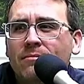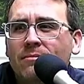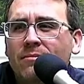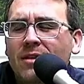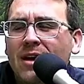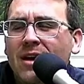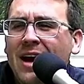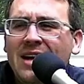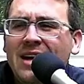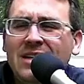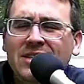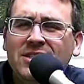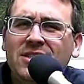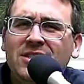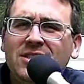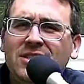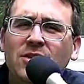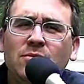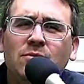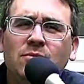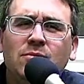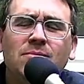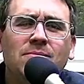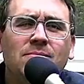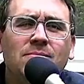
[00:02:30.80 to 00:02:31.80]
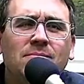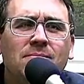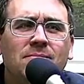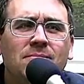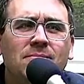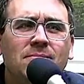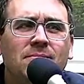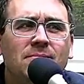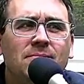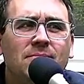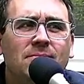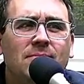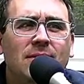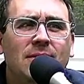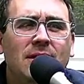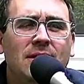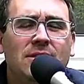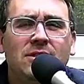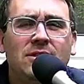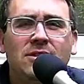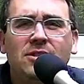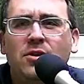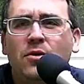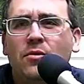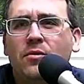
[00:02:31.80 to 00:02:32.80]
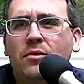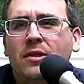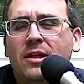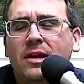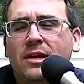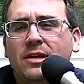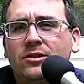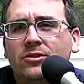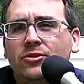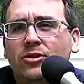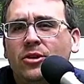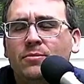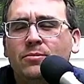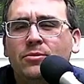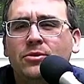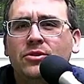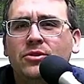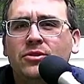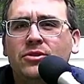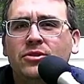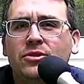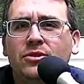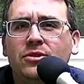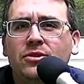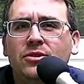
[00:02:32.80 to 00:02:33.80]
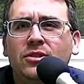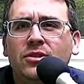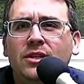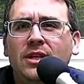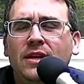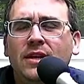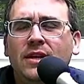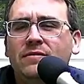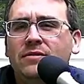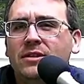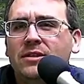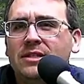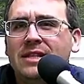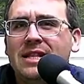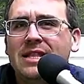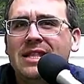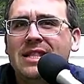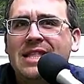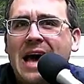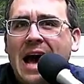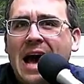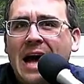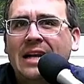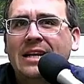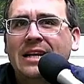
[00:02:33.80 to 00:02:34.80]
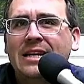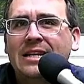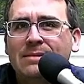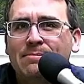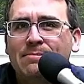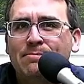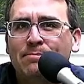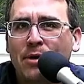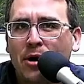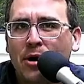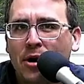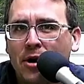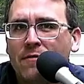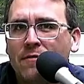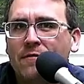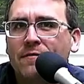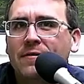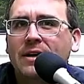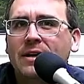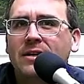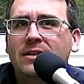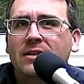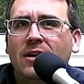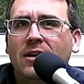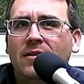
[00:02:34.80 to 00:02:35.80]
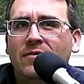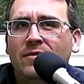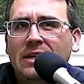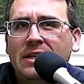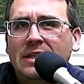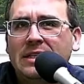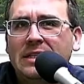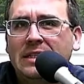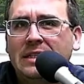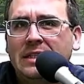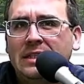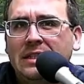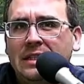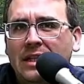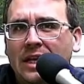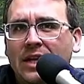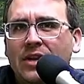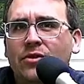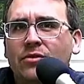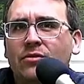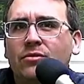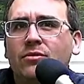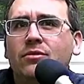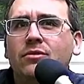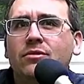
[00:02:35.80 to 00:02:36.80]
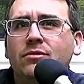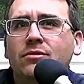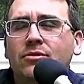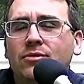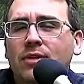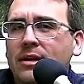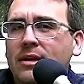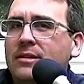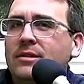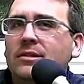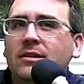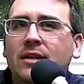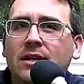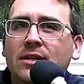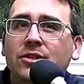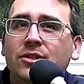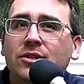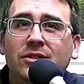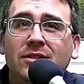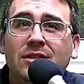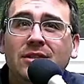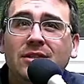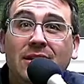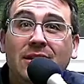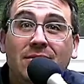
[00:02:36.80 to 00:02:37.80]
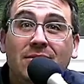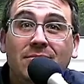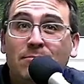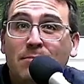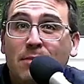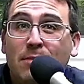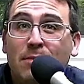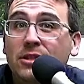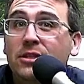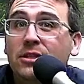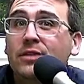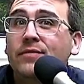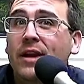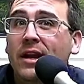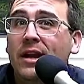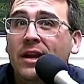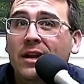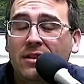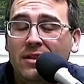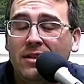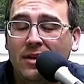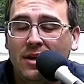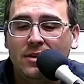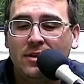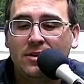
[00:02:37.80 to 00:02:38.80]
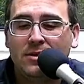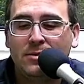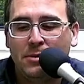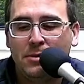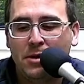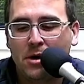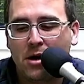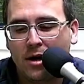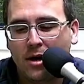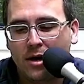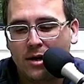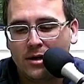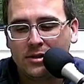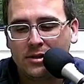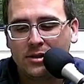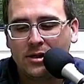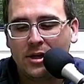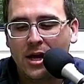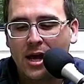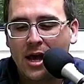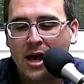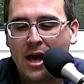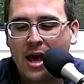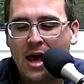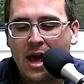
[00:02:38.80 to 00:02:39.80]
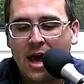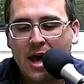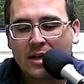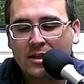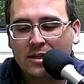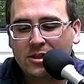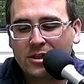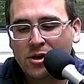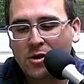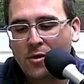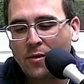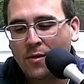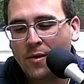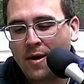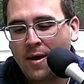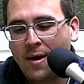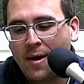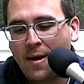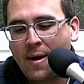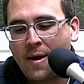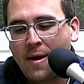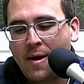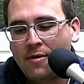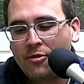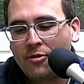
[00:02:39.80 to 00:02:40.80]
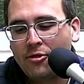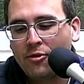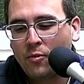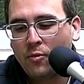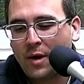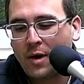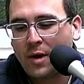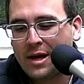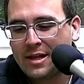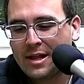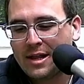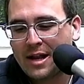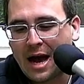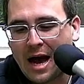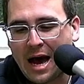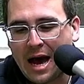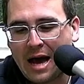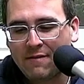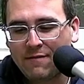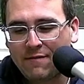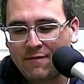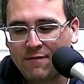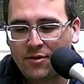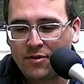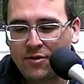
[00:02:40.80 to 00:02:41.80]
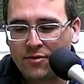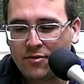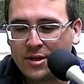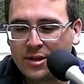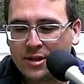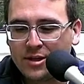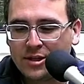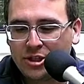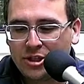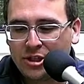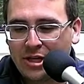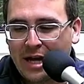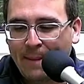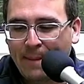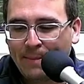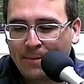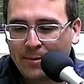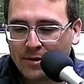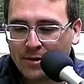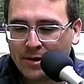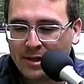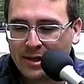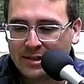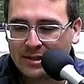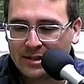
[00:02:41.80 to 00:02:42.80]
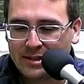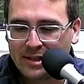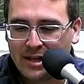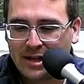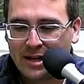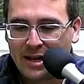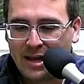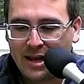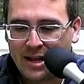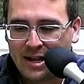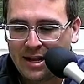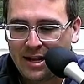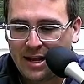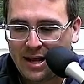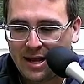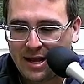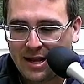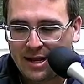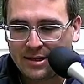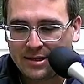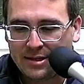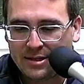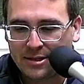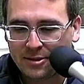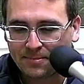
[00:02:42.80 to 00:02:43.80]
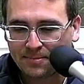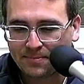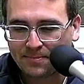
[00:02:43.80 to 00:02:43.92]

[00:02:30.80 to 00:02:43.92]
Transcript: I just don't, I just don't think Scripture sh- gives us that perfect of a literal translation in much of anything, to be honest. And so, the way that I view this chapter is that it is.